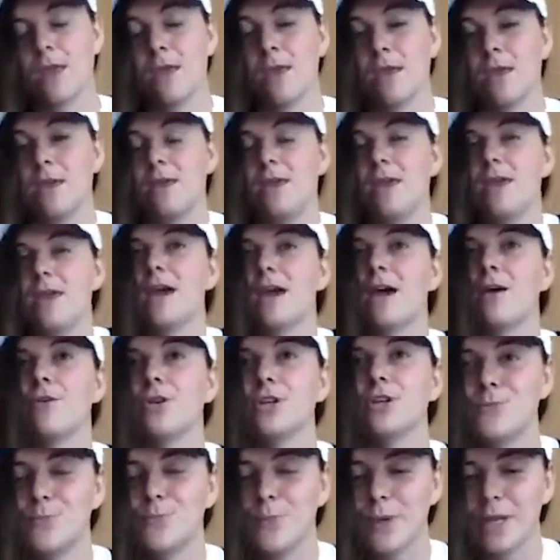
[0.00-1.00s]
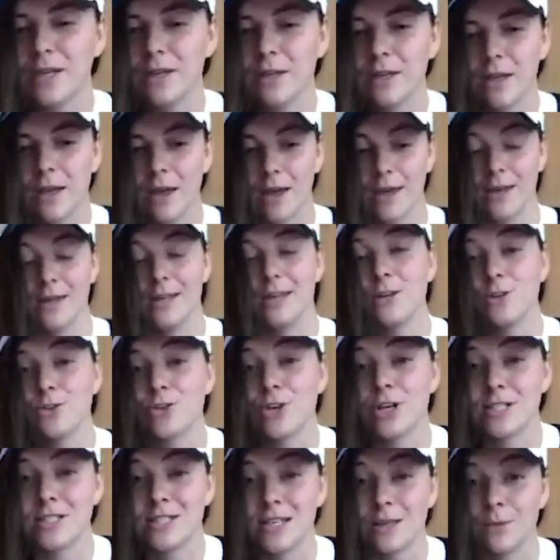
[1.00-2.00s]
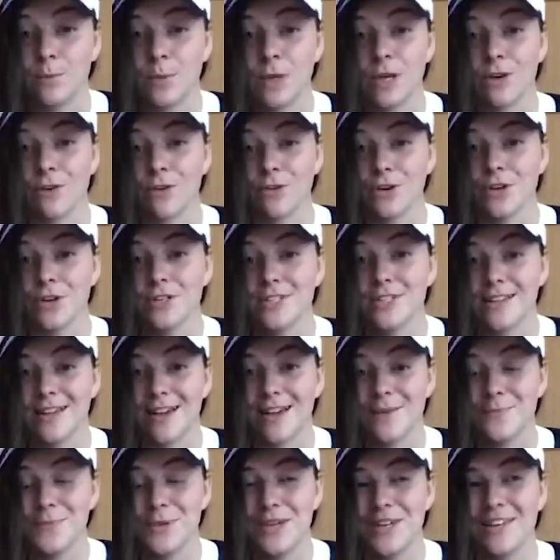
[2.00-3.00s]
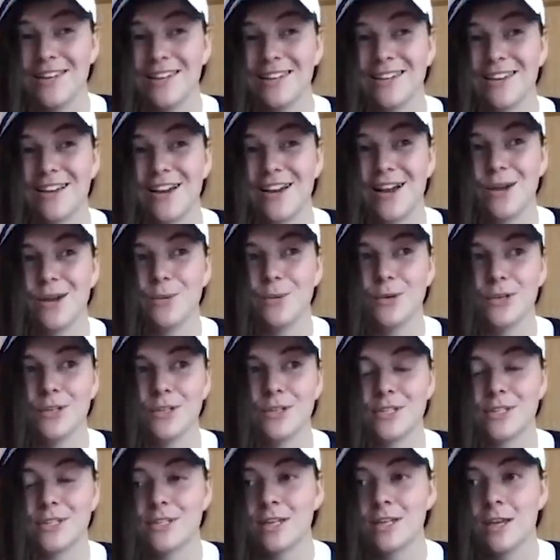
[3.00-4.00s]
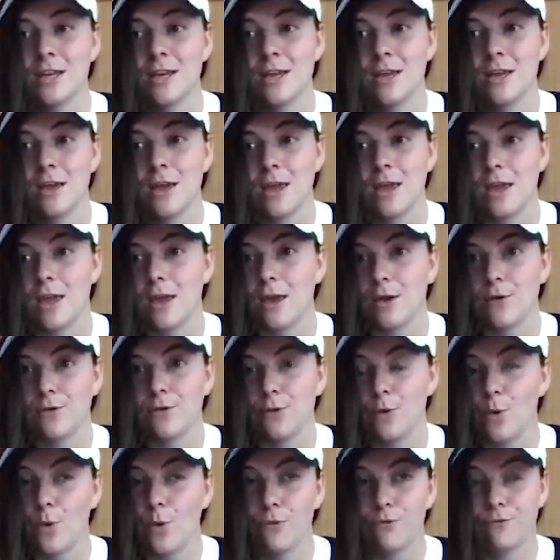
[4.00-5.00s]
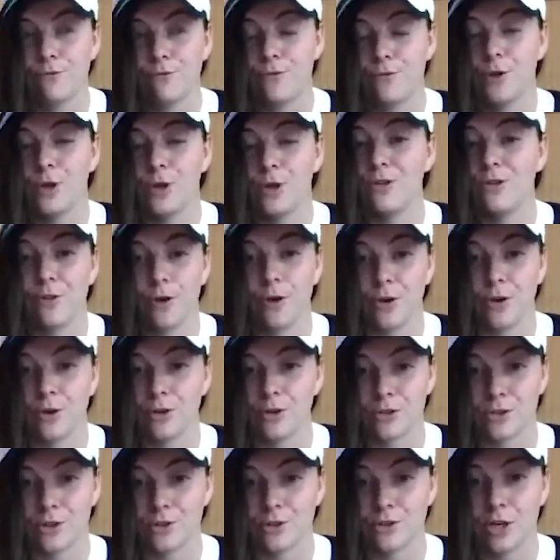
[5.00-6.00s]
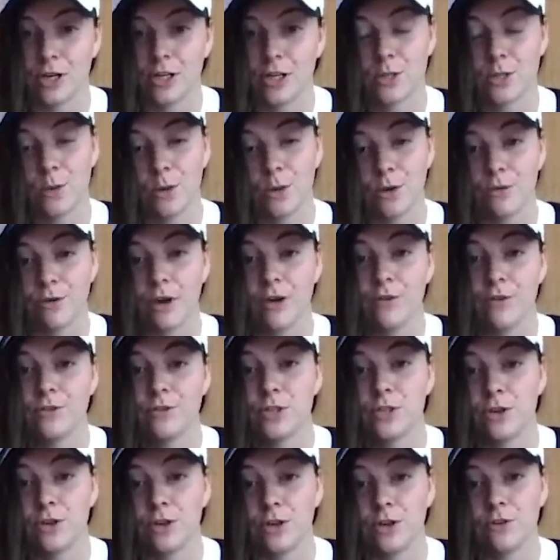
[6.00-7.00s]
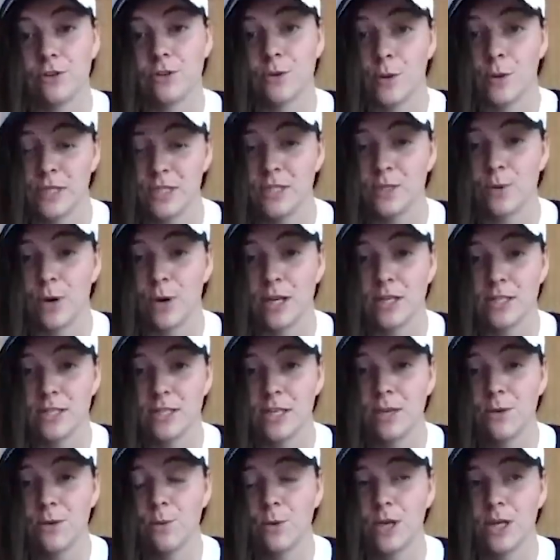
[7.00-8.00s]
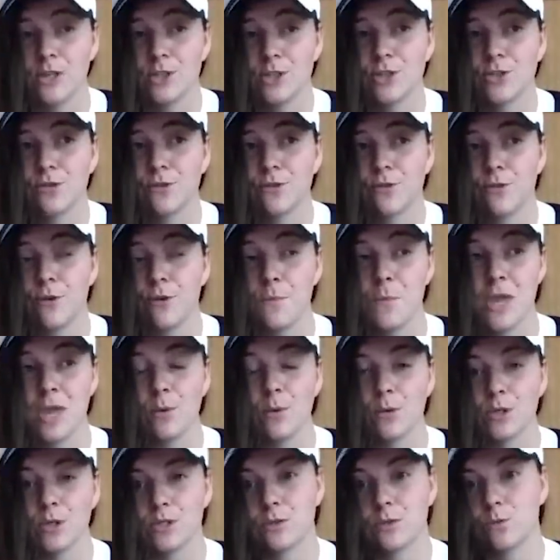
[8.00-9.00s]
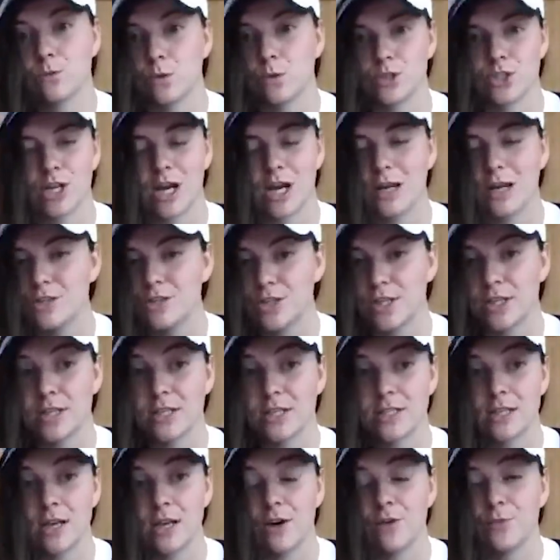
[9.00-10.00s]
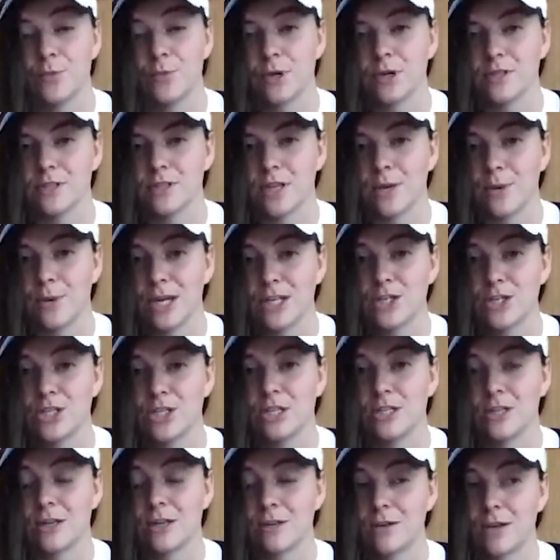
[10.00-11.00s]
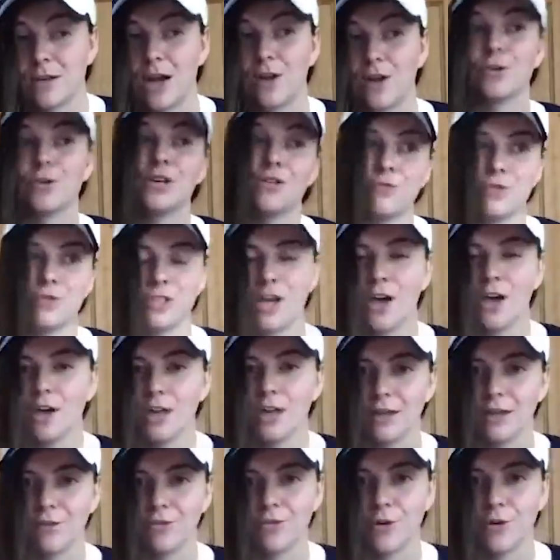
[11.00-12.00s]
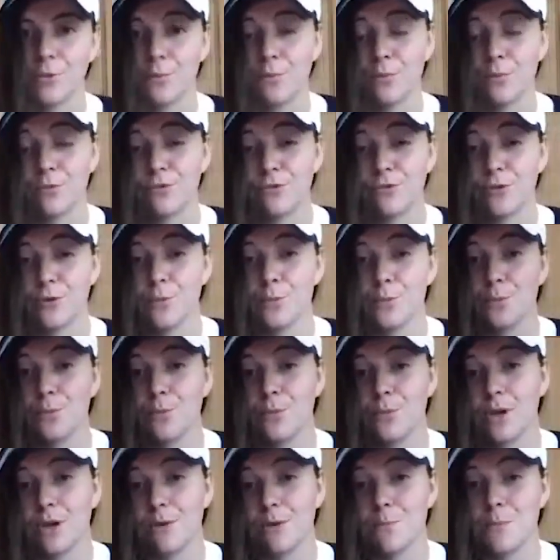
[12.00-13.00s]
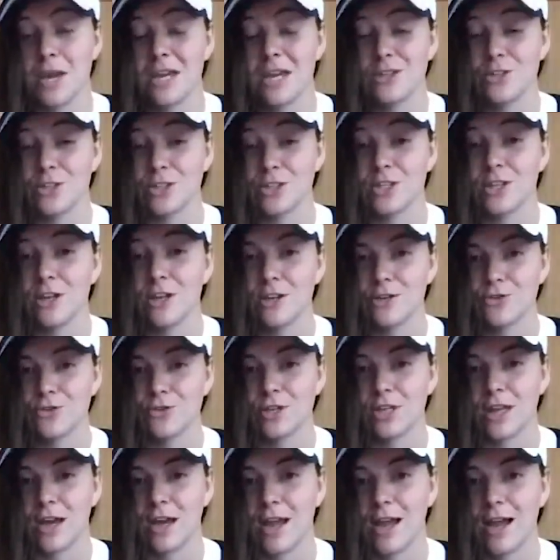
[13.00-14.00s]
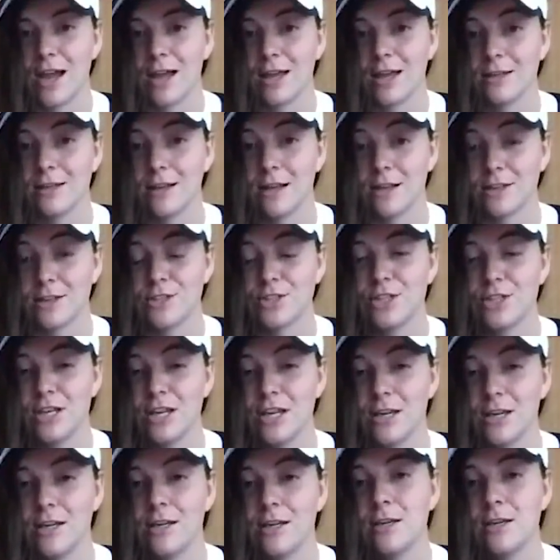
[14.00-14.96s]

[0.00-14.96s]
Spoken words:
Yeah, it's been an interesting period. I mean, I was fully focused on trying to qualify for Tokyo 2020, which for me was challenging in itself, because I'm actually currently returning from a major surgery that I had last year.